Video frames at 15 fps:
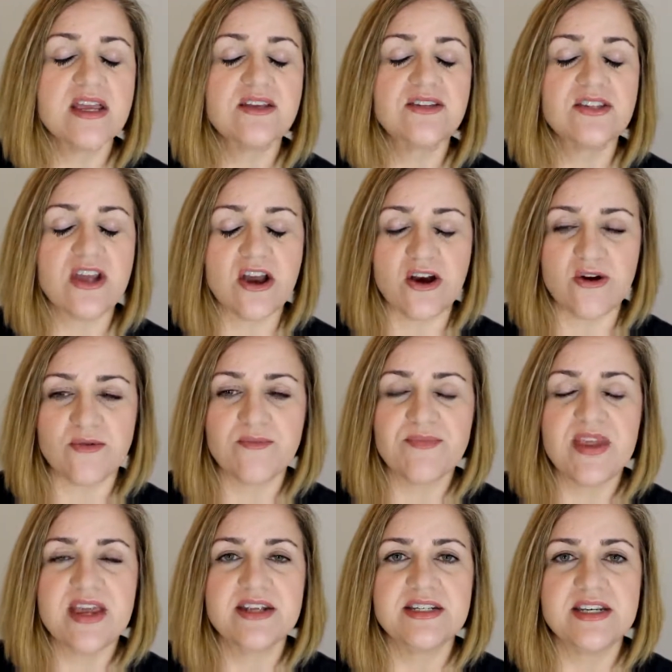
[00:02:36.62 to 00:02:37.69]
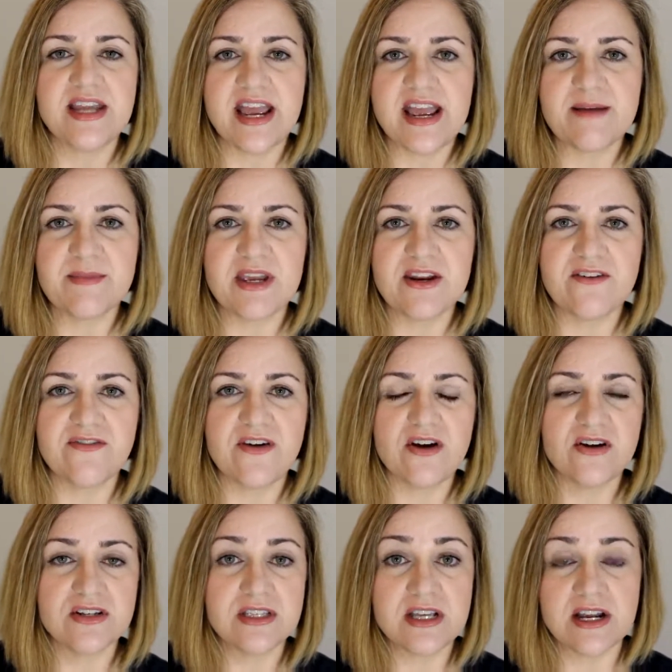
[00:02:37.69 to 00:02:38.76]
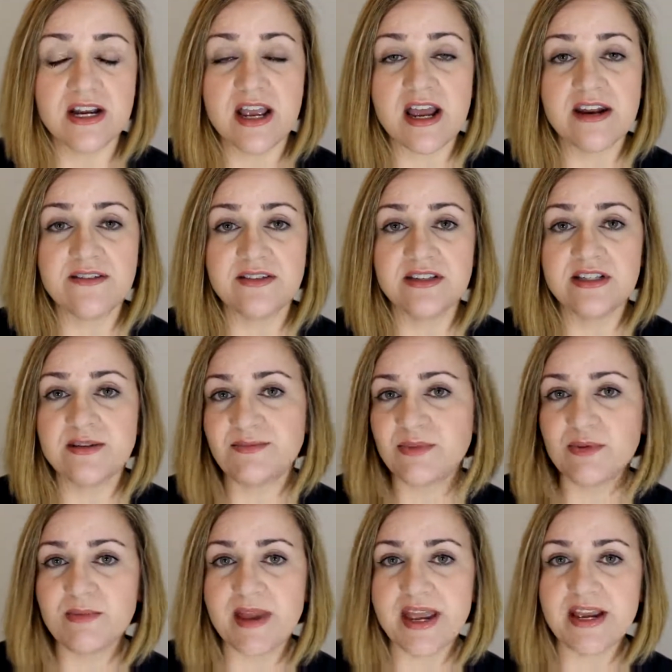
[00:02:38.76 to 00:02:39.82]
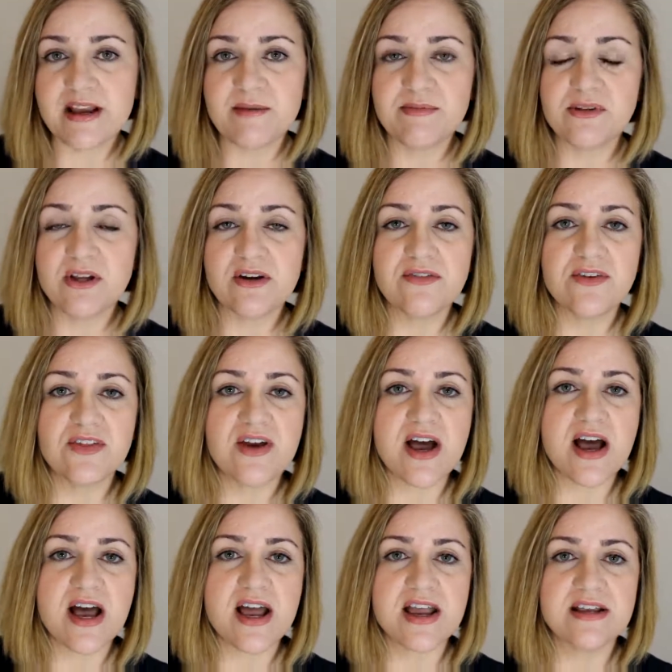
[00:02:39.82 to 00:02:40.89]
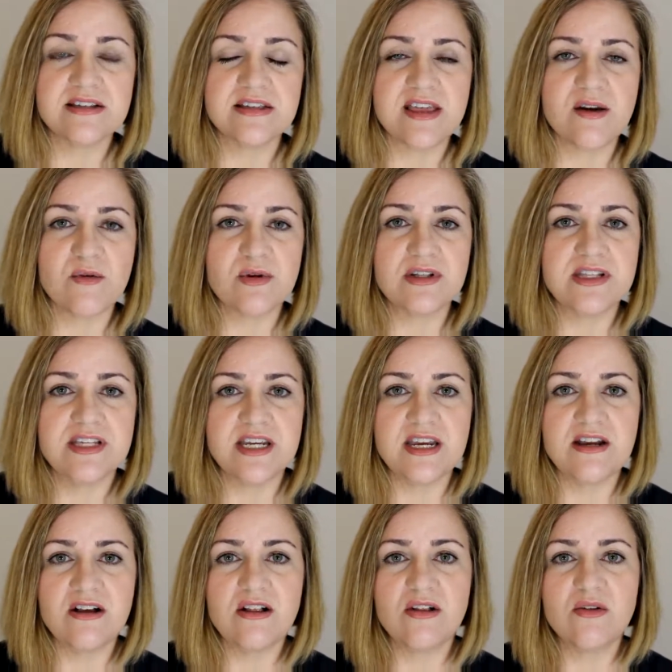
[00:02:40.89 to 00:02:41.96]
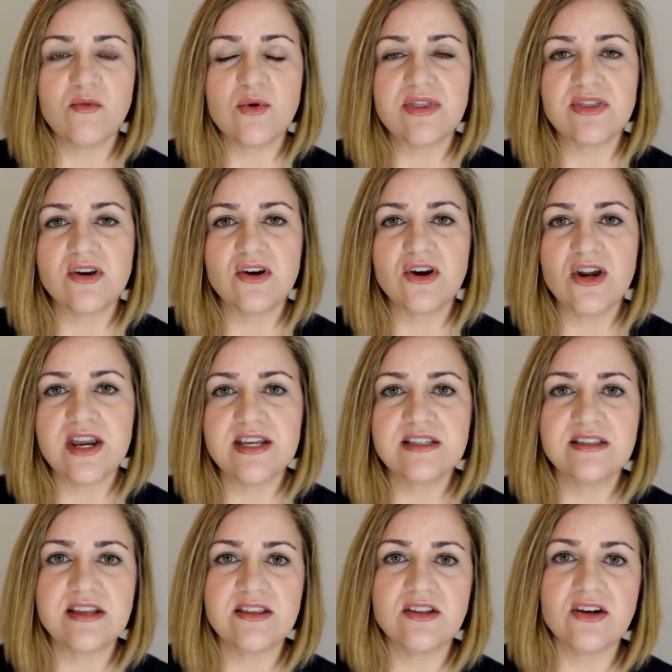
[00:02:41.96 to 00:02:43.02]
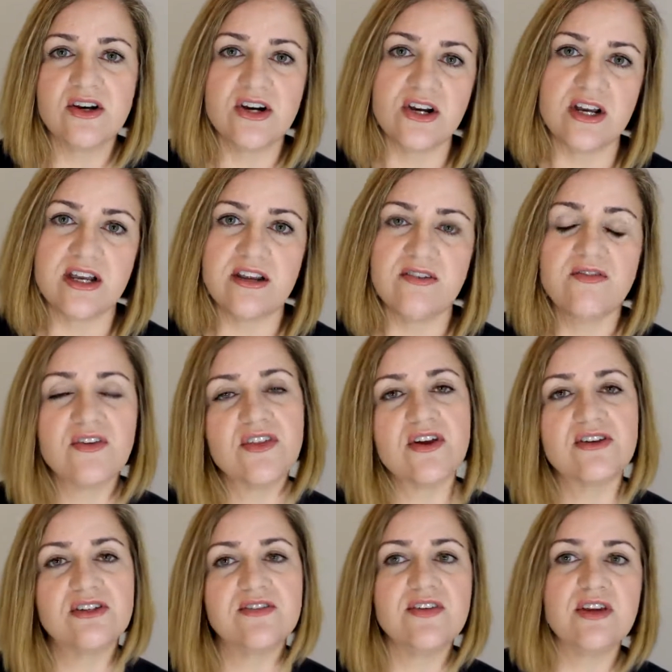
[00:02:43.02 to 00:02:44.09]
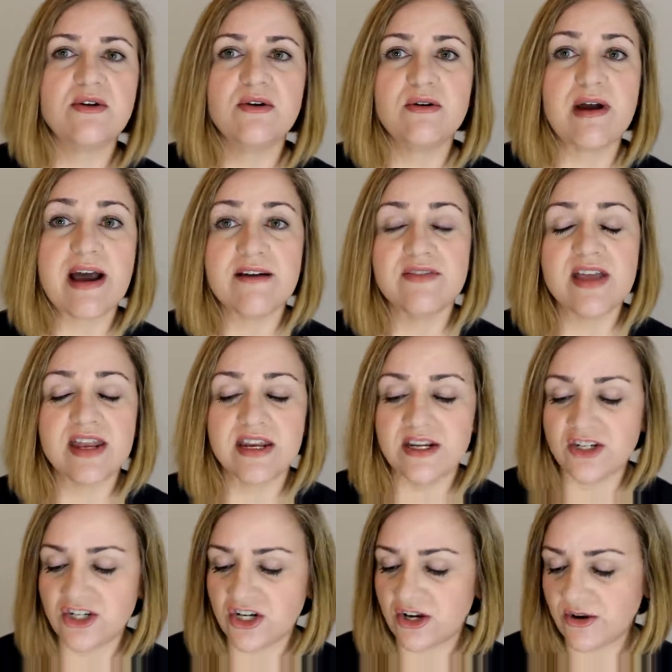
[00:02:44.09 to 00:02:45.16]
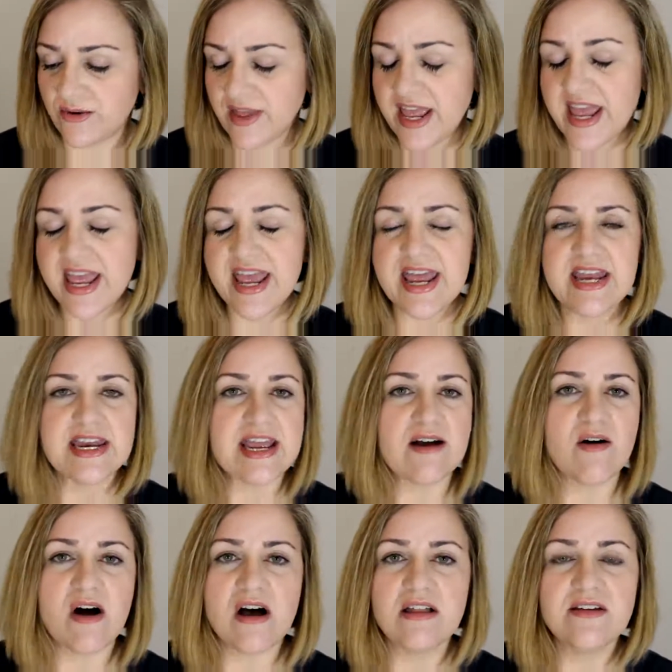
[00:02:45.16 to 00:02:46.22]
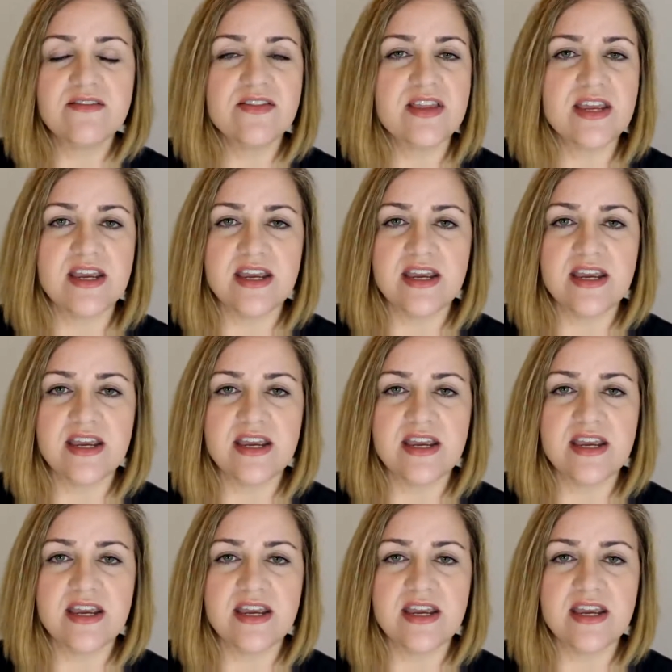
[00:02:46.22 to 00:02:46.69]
So today I'm going to focus on kind of a simple makeup look for the eyes that will deal with the crease and the hood for those of you who have that issue. Now, all of